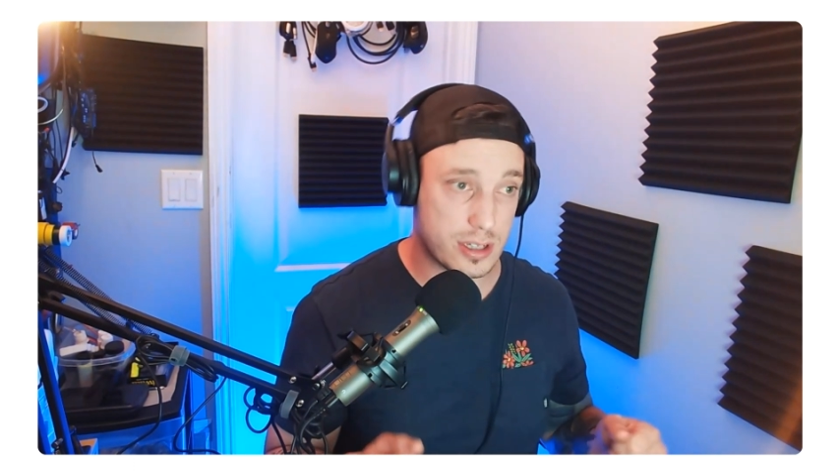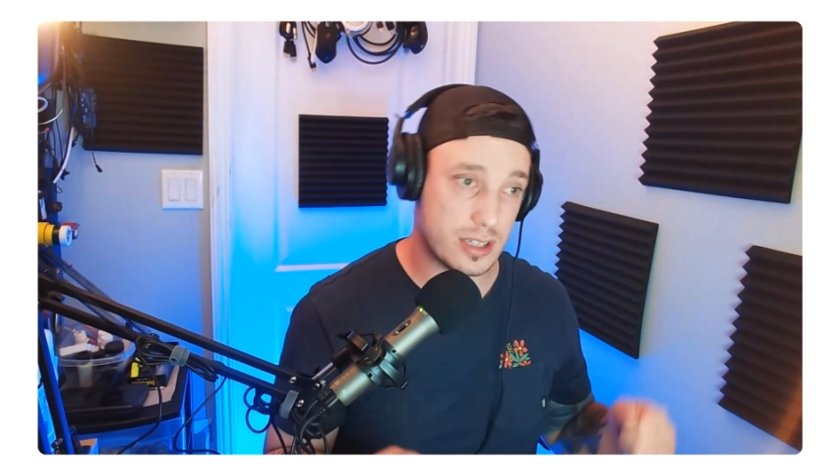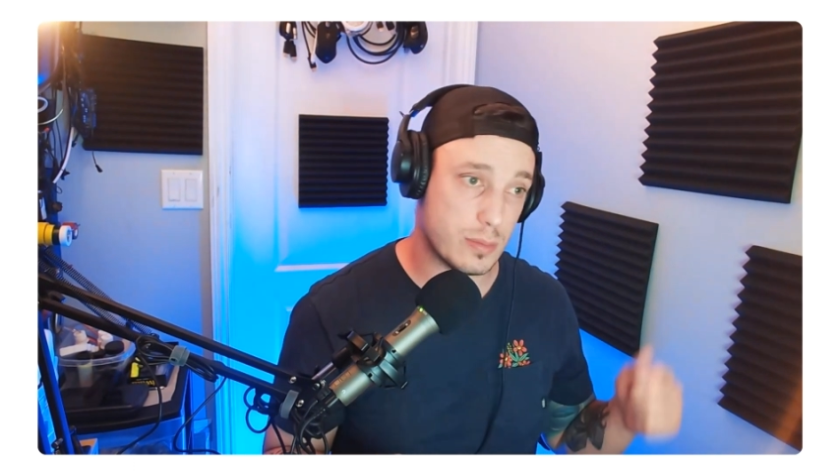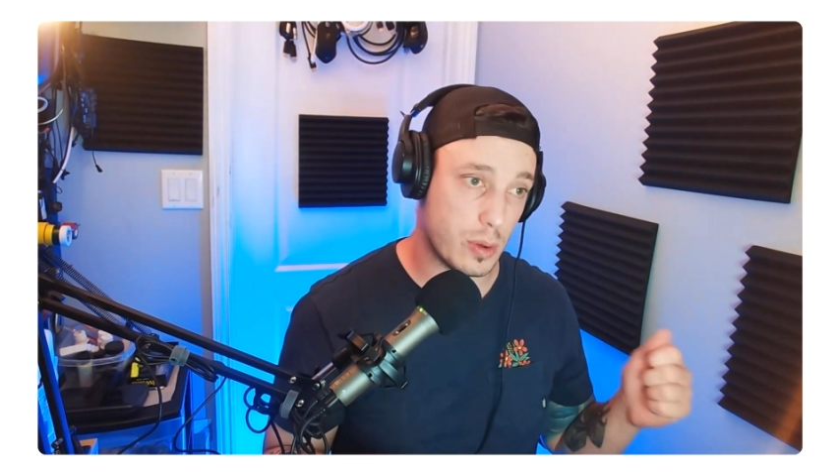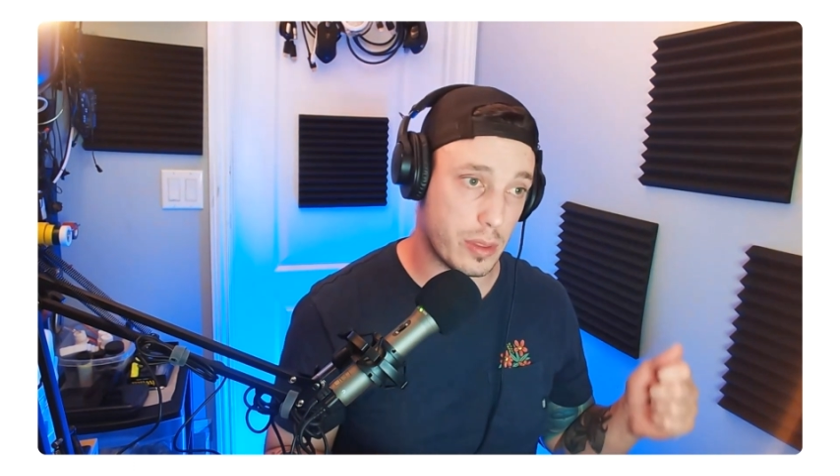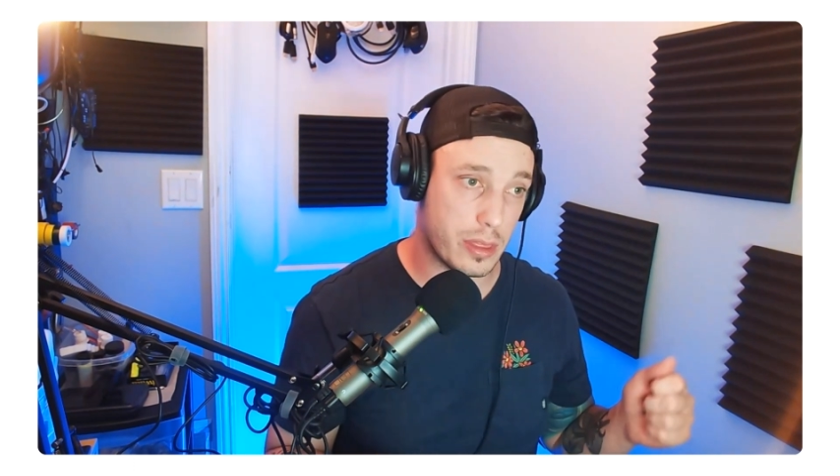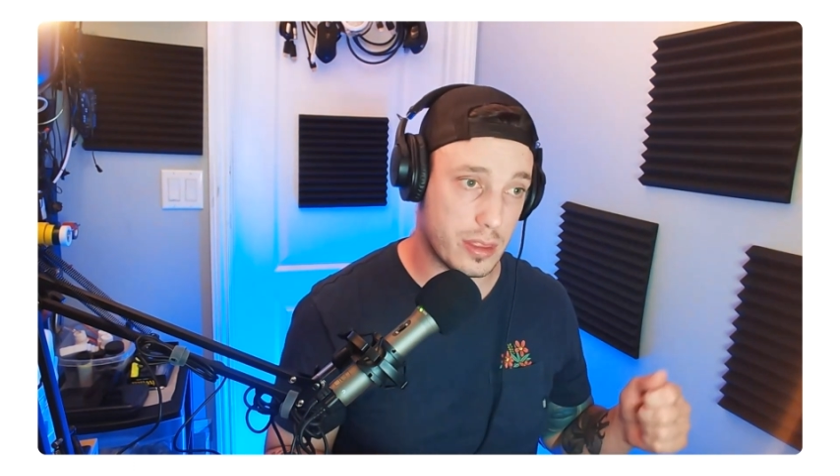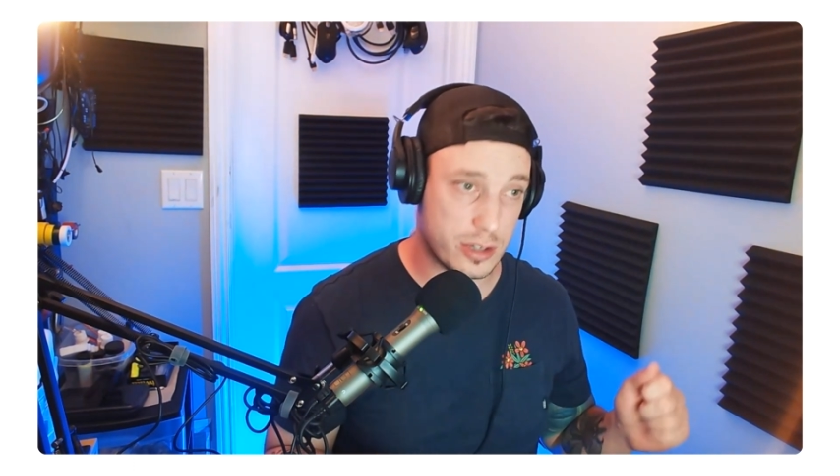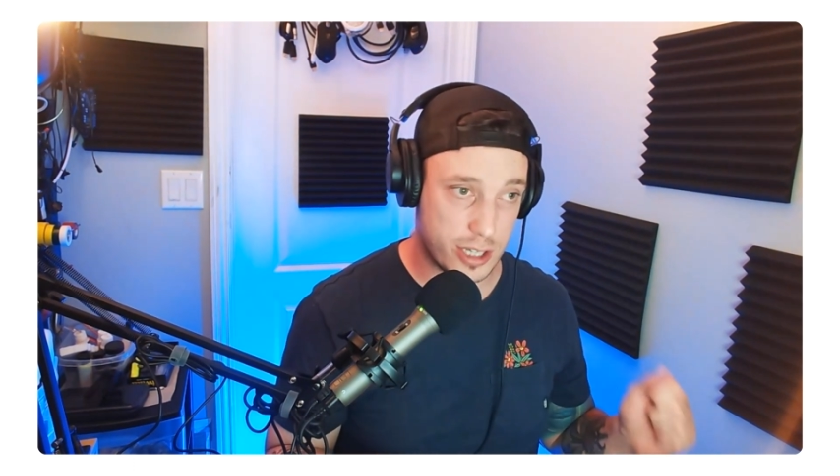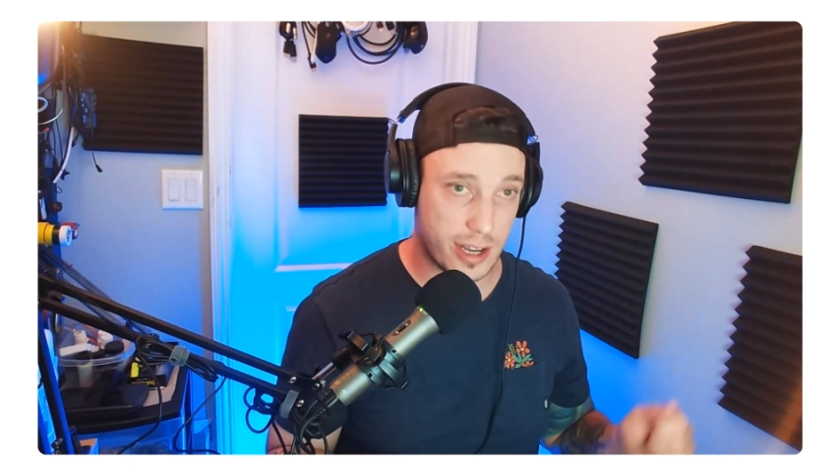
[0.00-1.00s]
He's both
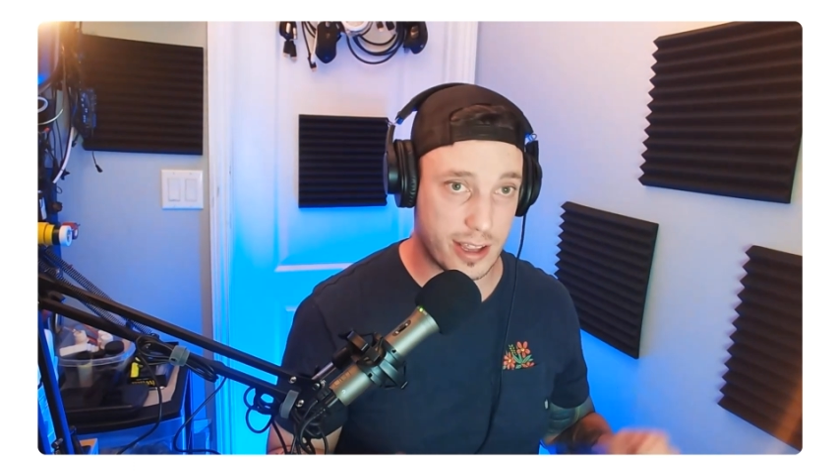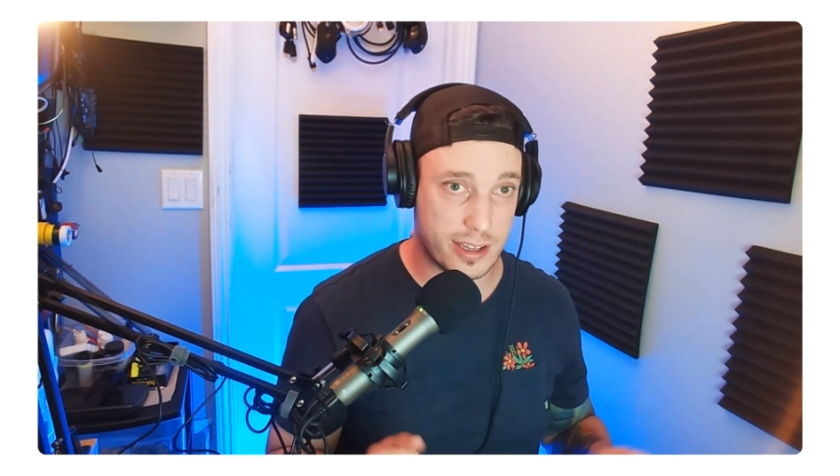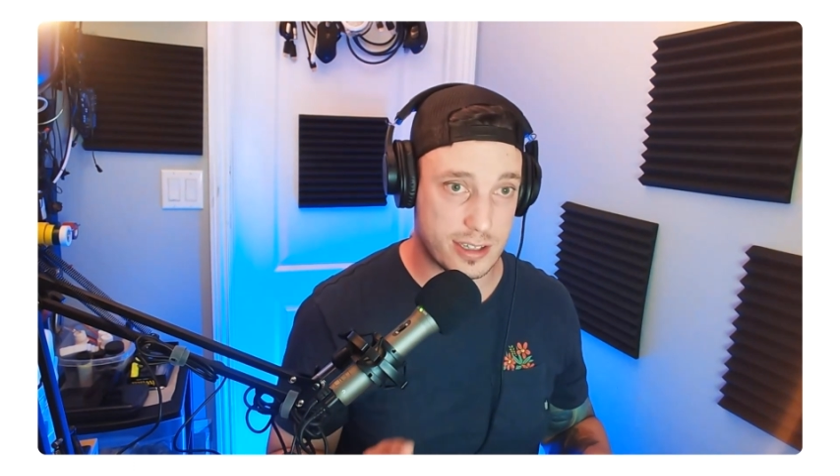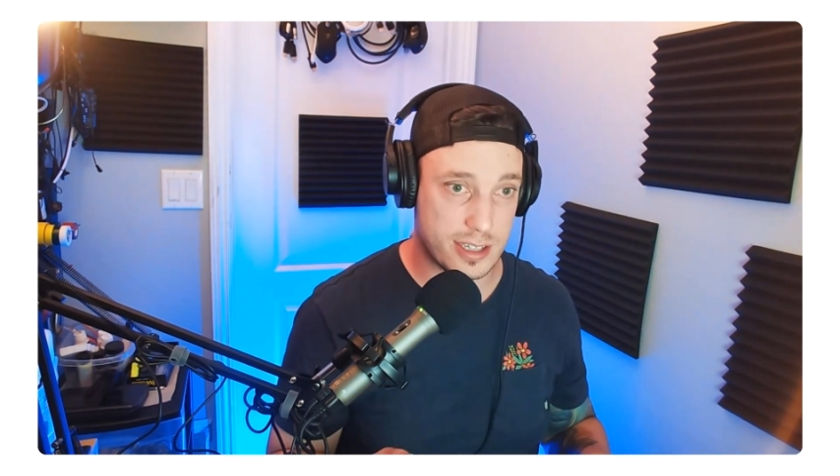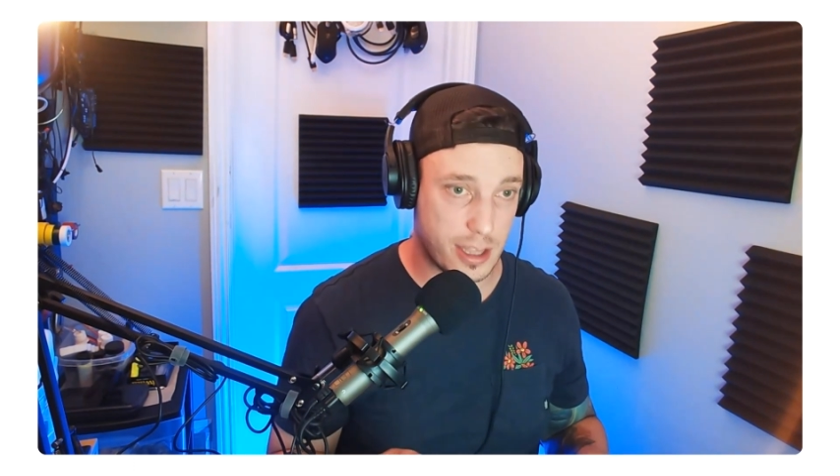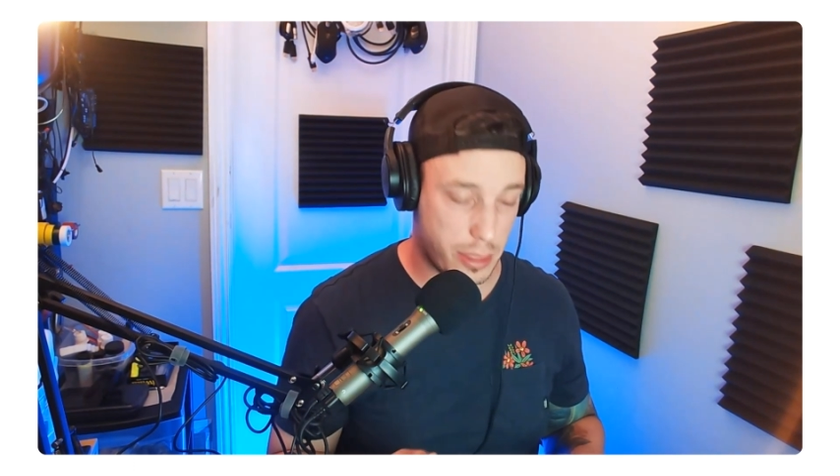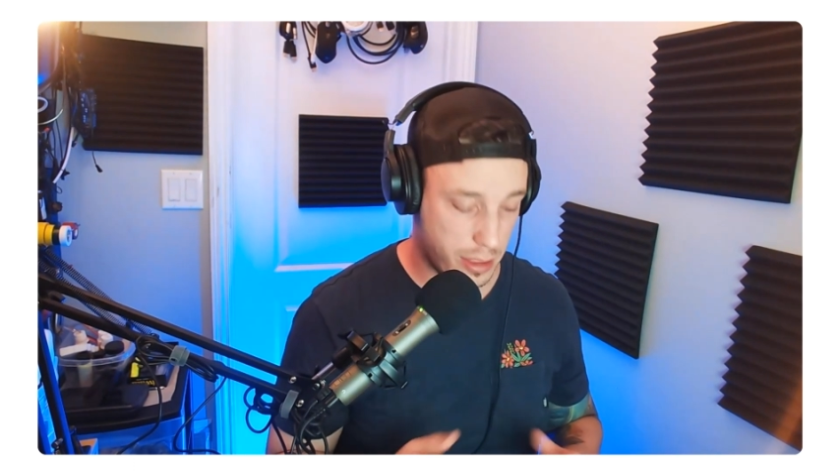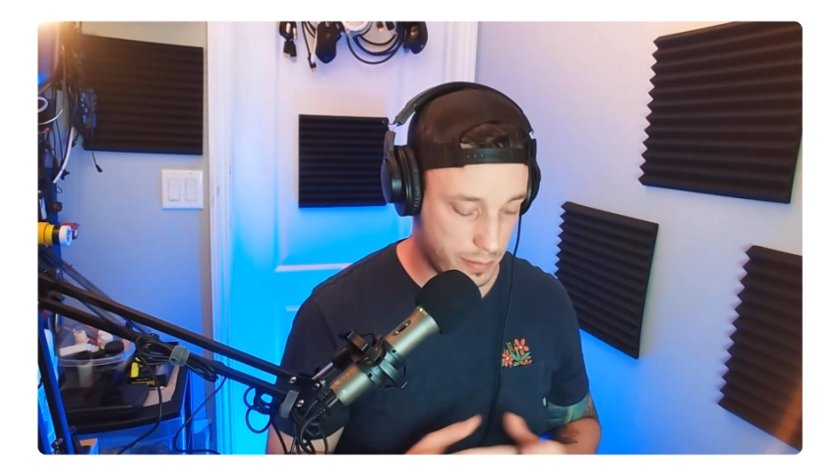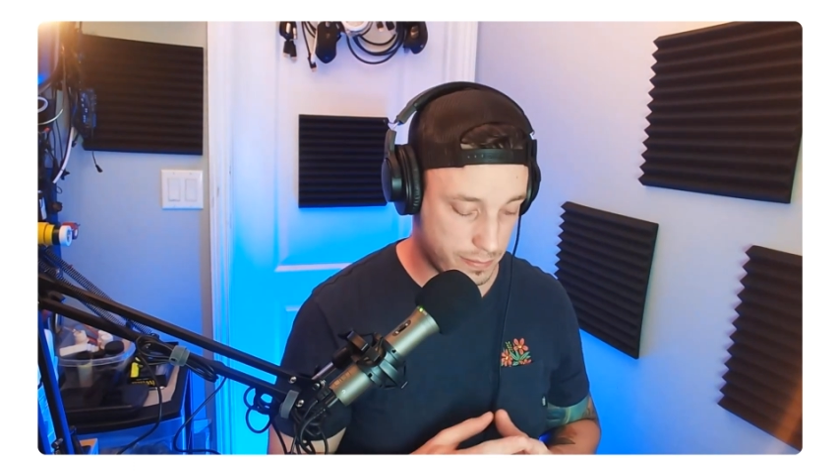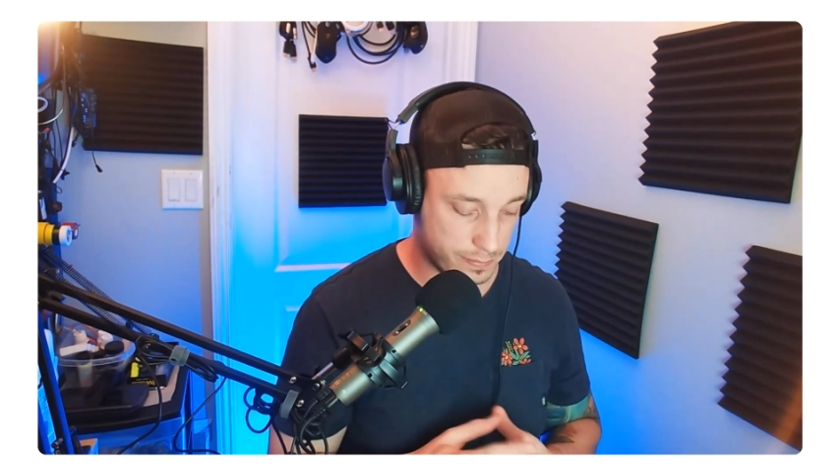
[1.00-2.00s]
Jedi and Sith.